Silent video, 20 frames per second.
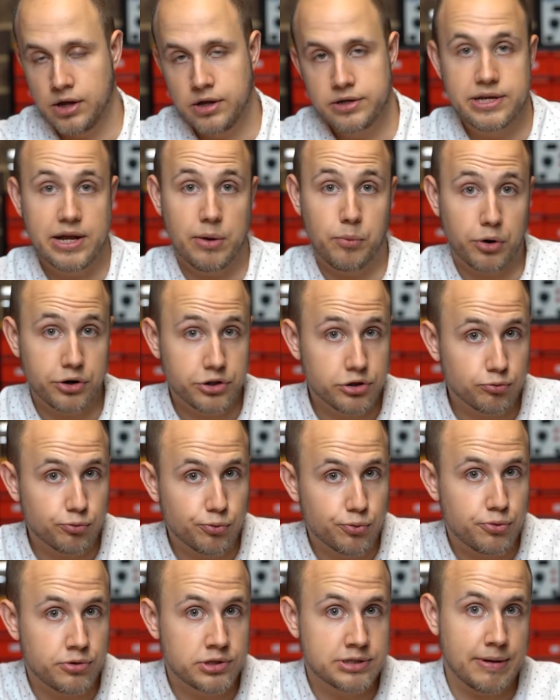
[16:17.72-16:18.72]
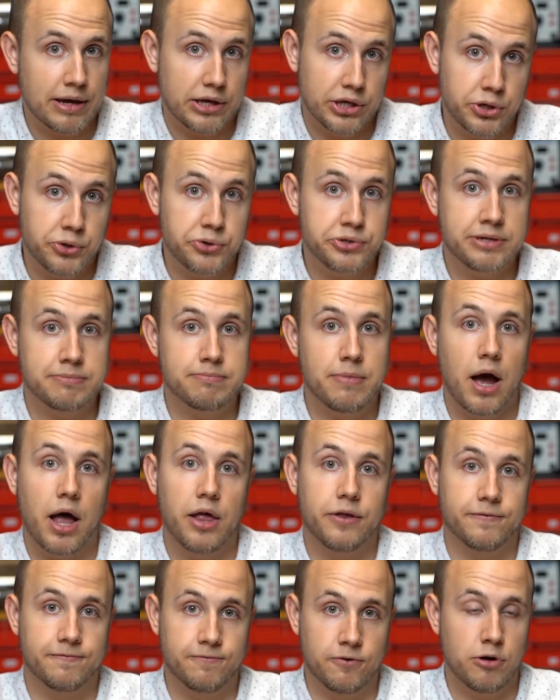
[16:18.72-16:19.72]
Now, one of the rules about using
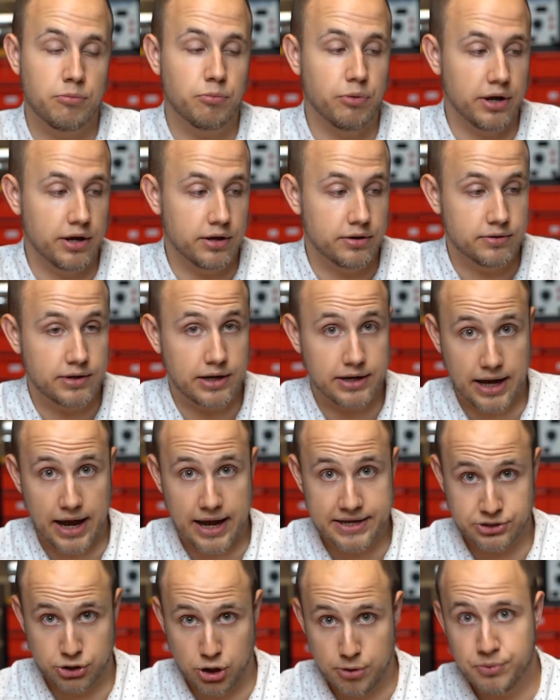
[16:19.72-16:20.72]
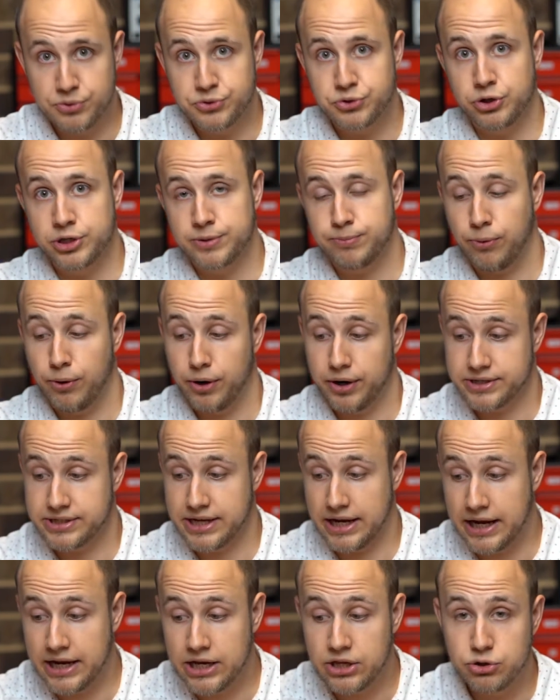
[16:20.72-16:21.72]
Marlin firmware as an open source product
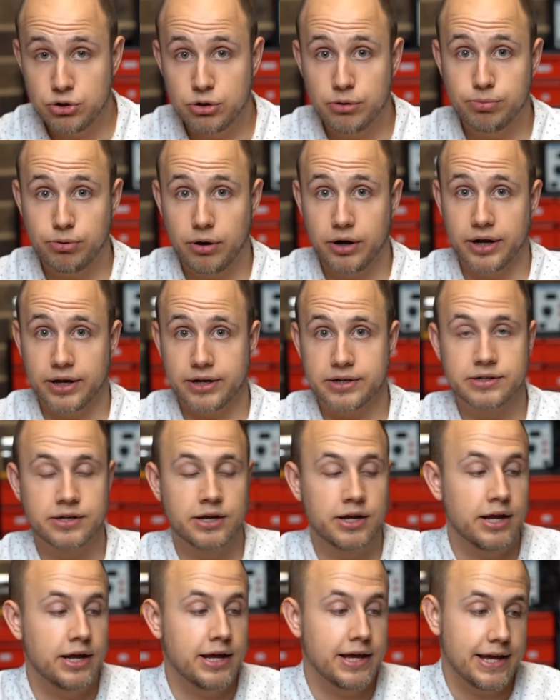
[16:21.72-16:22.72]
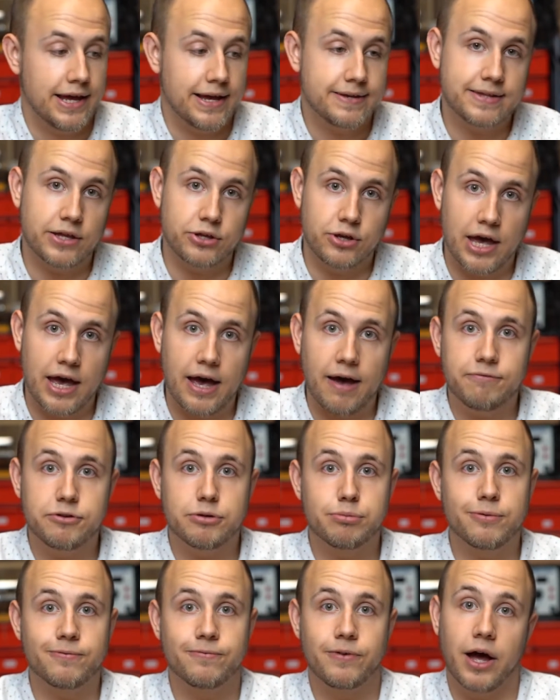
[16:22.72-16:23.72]
in your product is that you have
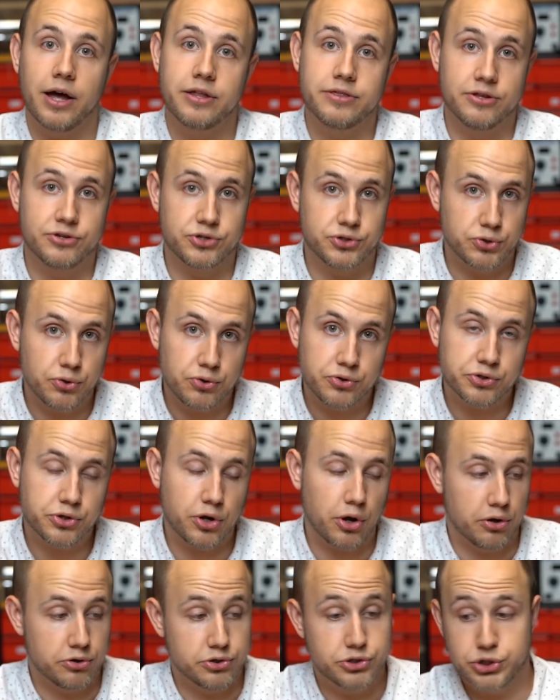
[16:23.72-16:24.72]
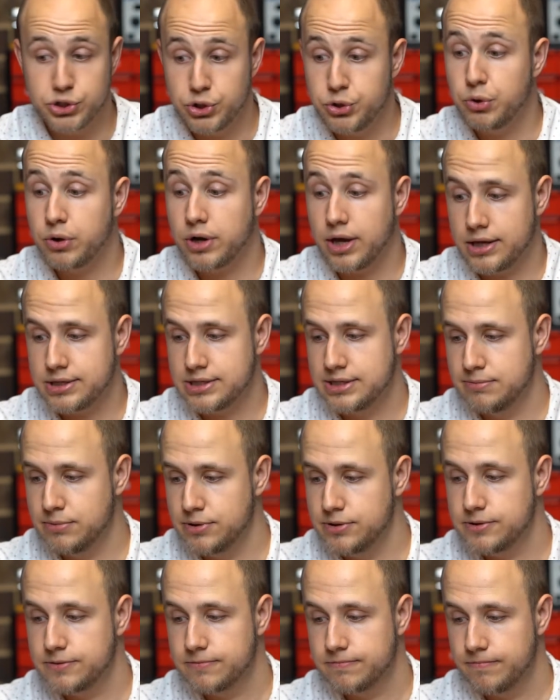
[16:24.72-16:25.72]
to provide the source code to your
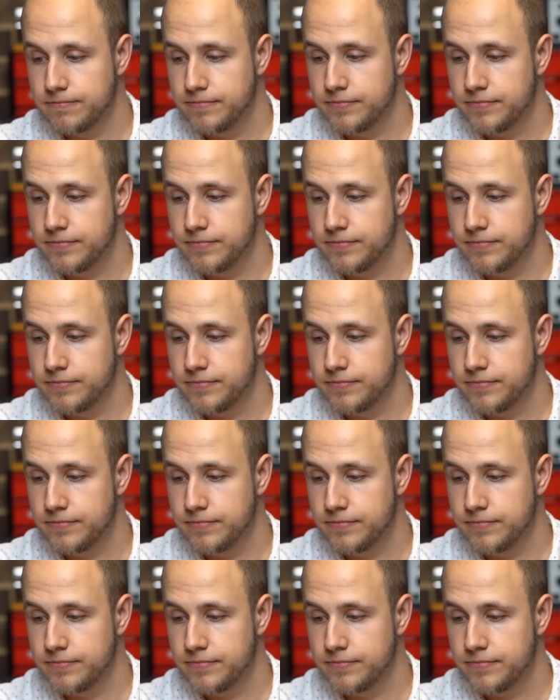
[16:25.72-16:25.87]
customers.